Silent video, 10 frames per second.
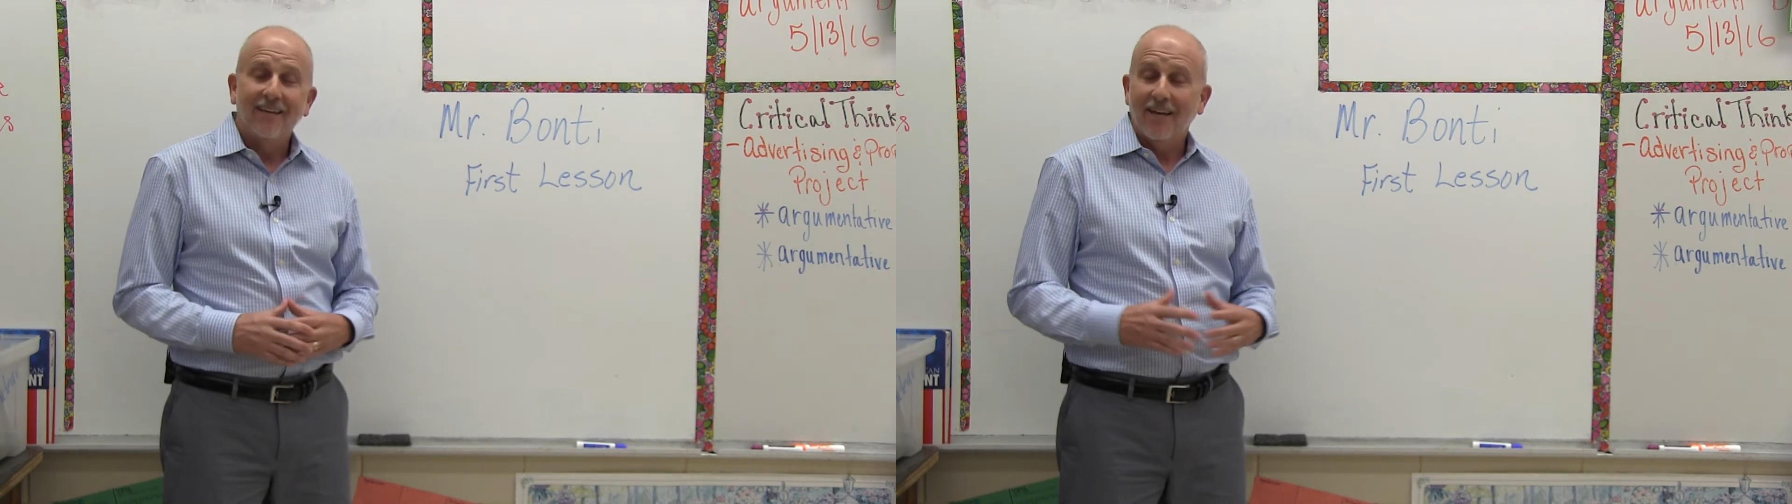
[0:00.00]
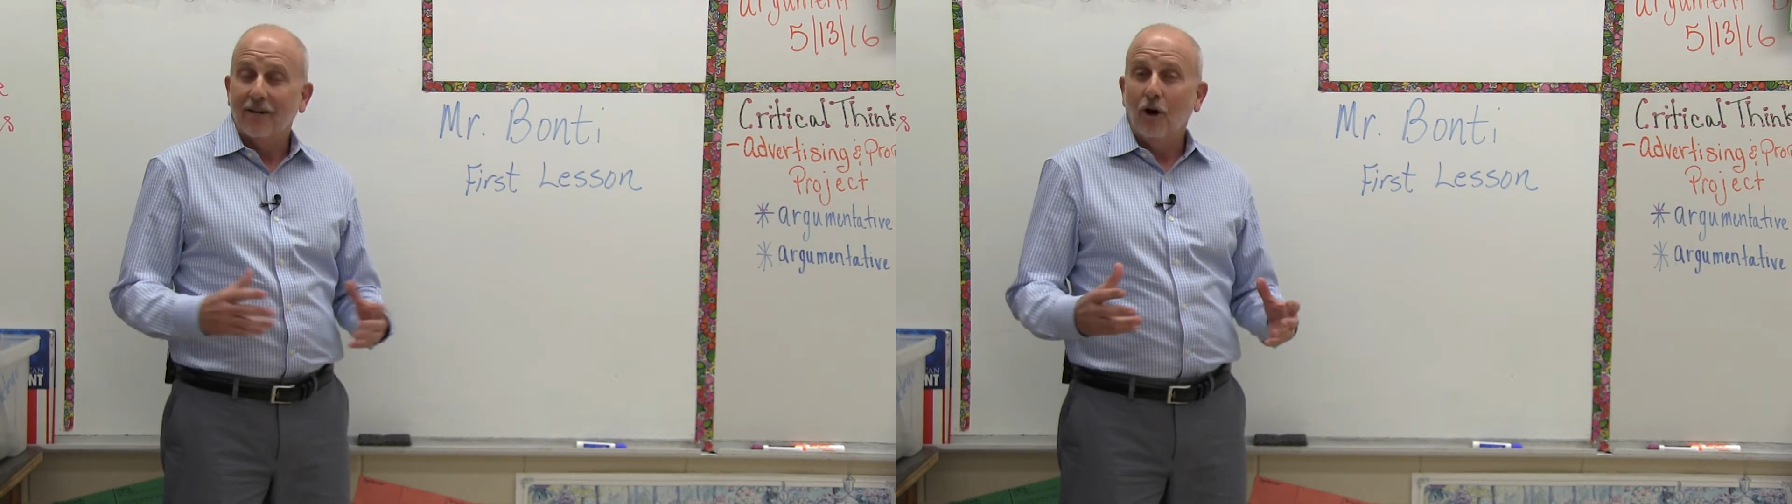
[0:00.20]

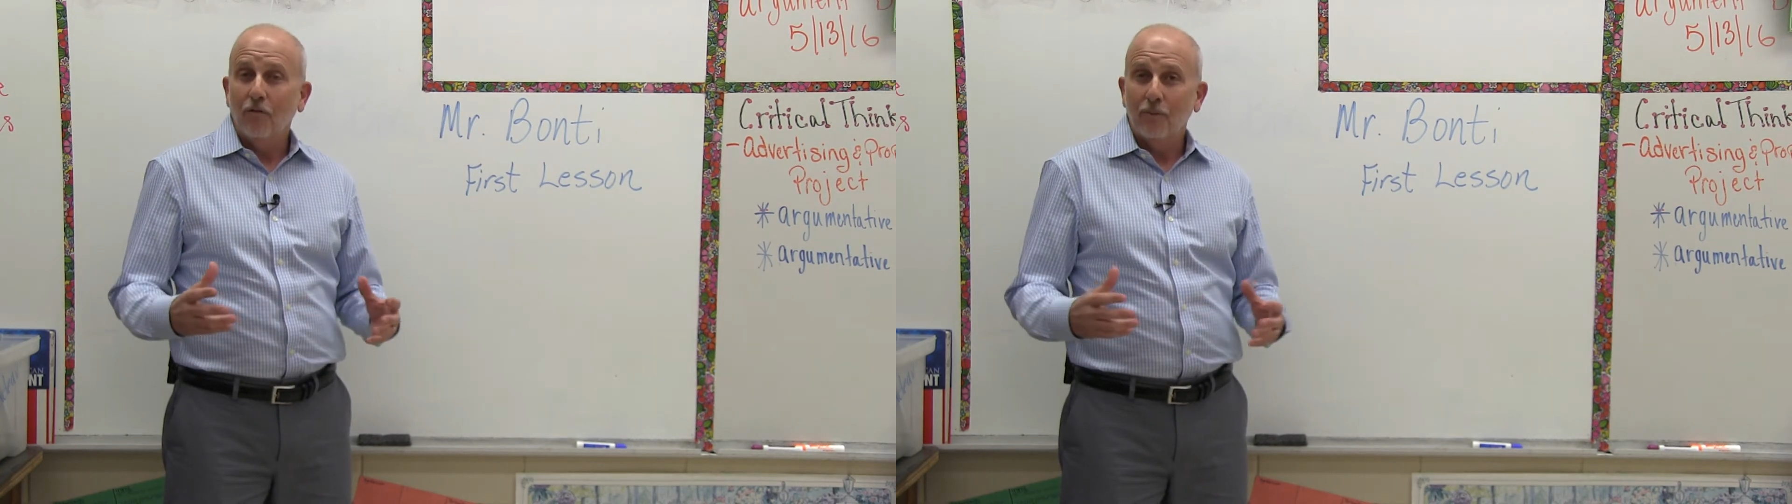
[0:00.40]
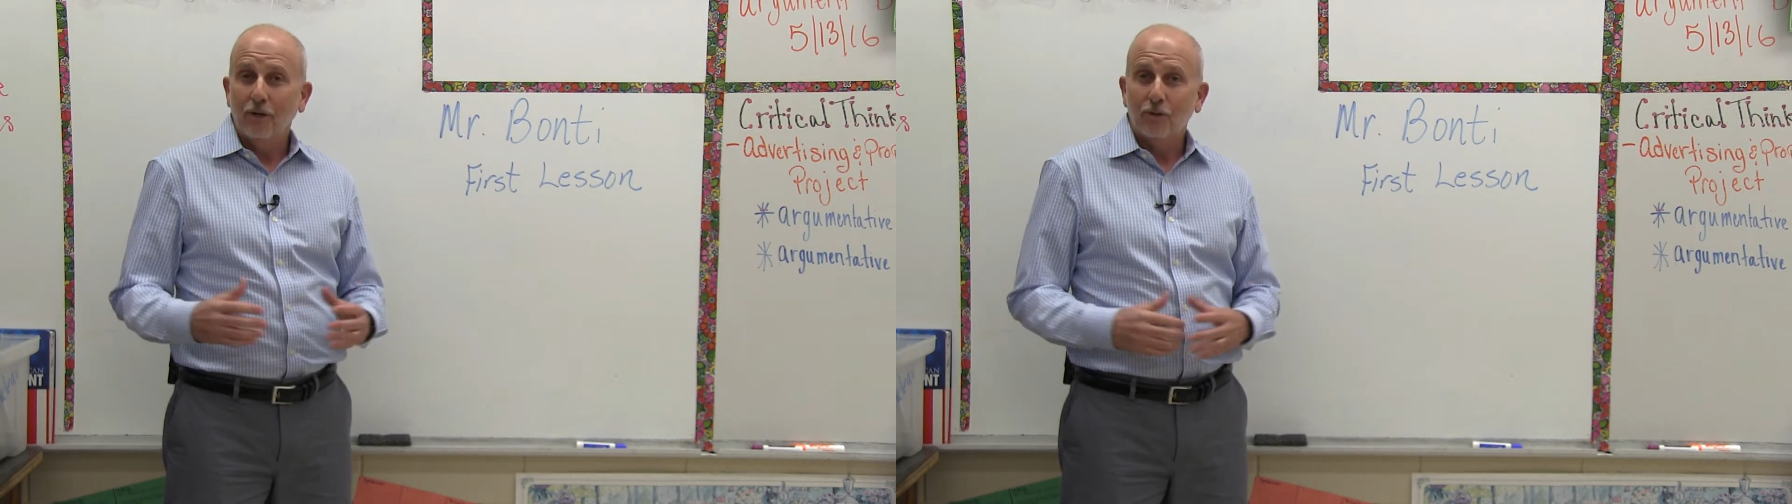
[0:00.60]
at
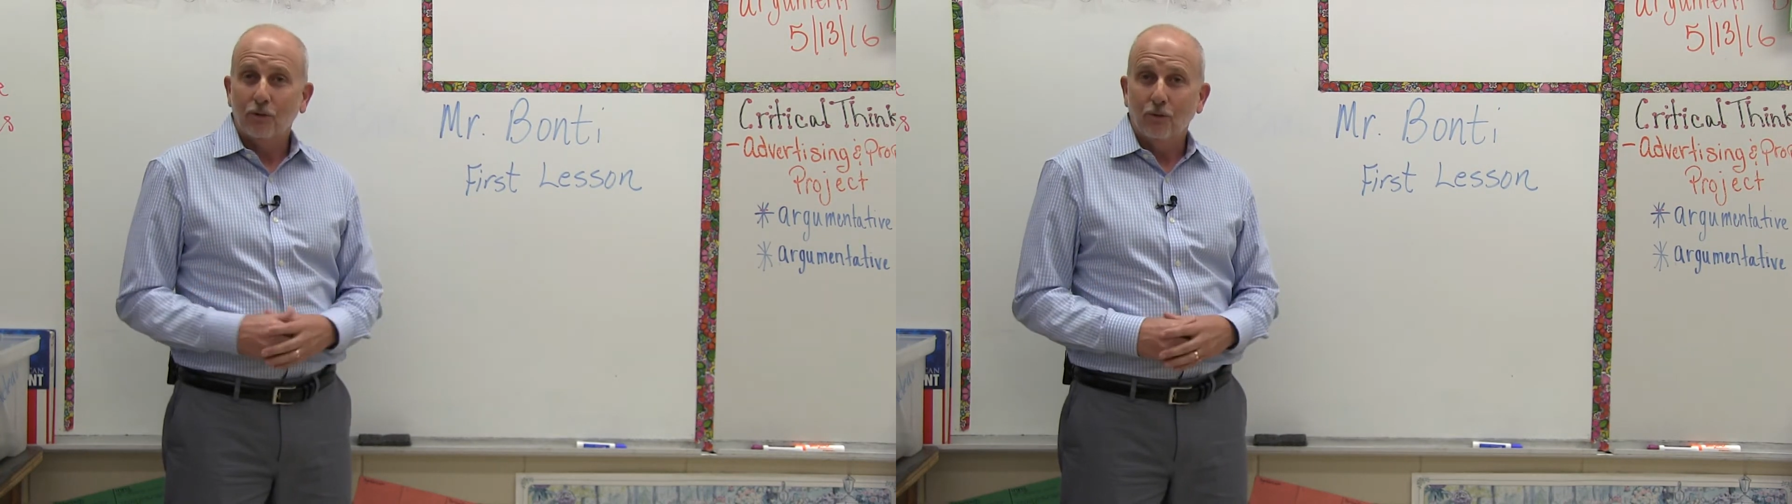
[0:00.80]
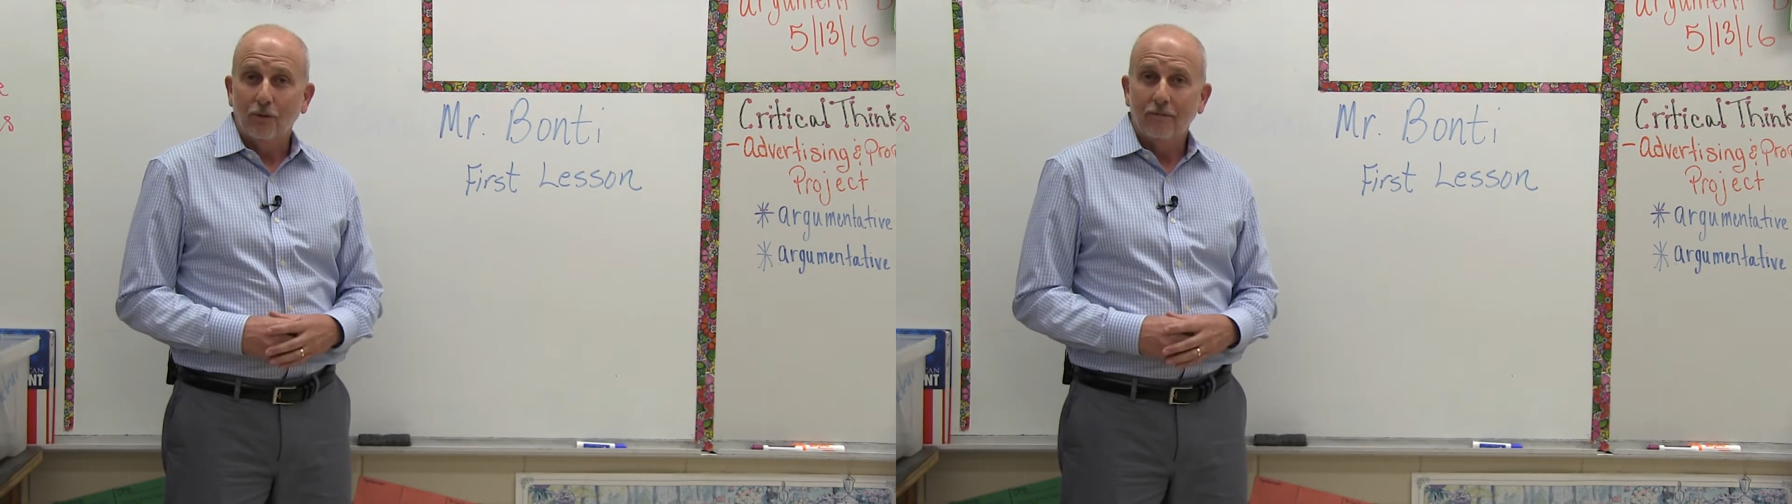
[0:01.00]
Gulf Middle
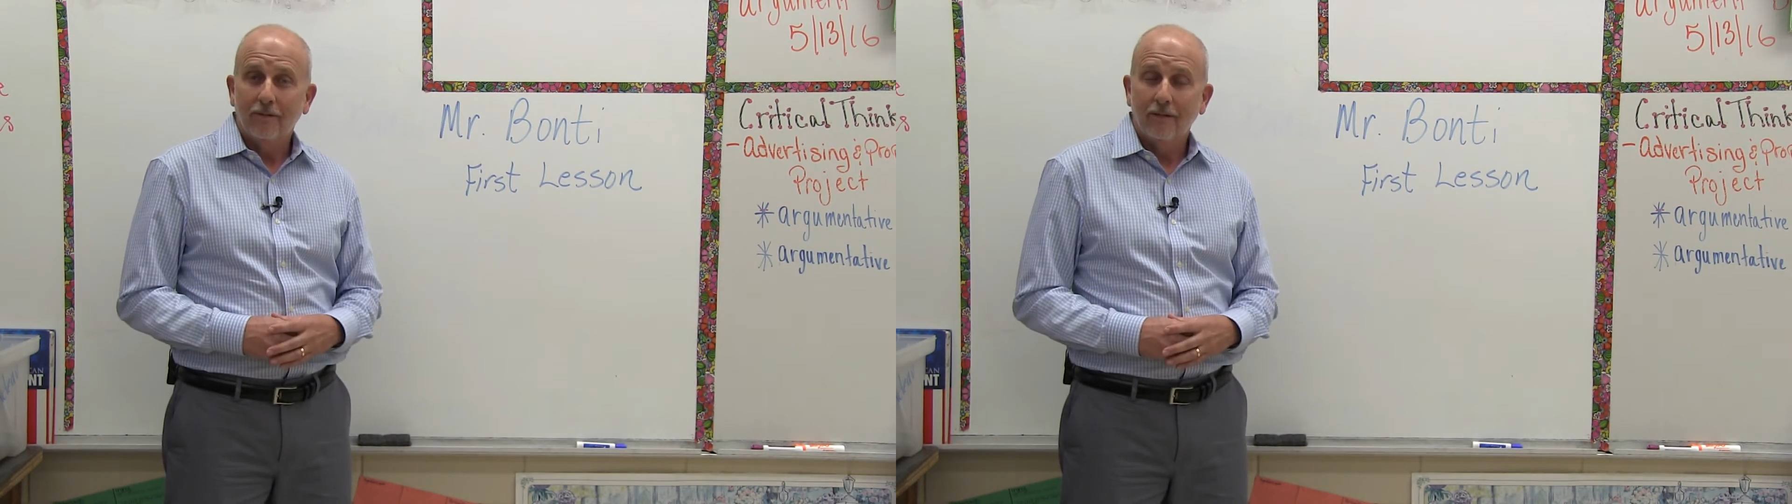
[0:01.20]
School